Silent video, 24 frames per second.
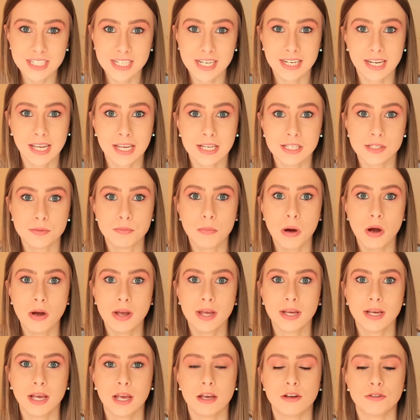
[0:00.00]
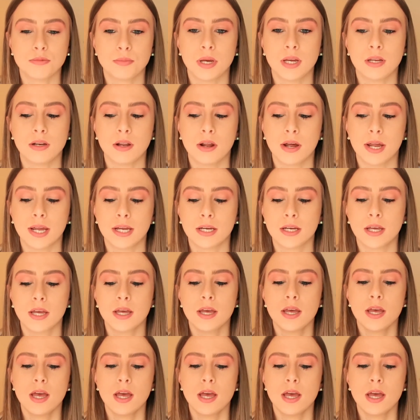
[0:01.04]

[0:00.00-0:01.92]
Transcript: did is Maya gave me like